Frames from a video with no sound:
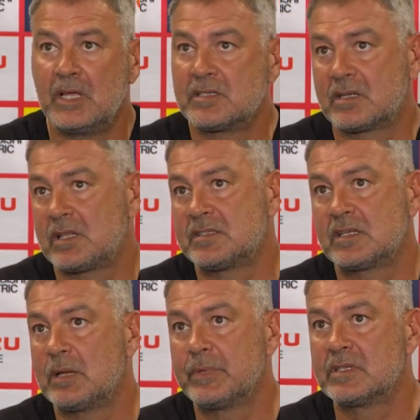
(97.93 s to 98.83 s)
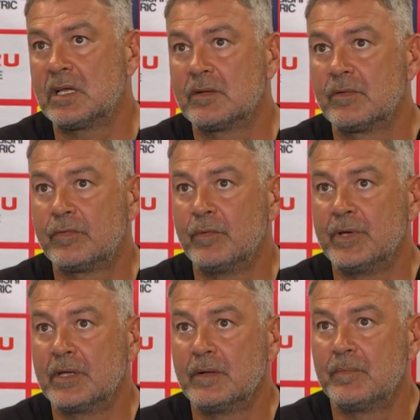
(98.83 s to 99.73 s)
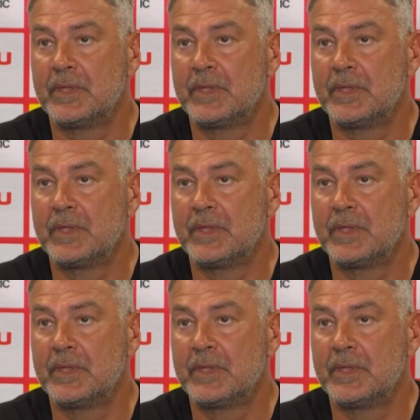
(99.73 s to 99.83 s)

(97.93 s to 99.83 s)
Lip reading: He's a classic number 10 for me,